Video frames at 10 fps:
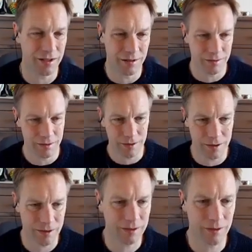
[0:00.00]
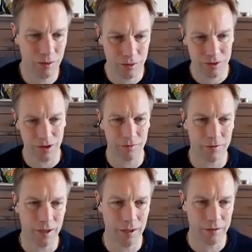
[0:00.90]
the, the core stuff
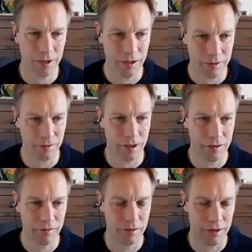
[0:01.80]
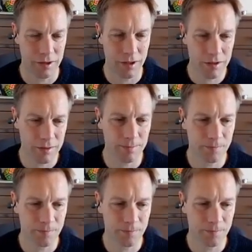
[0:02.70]
of how to iterate through this list.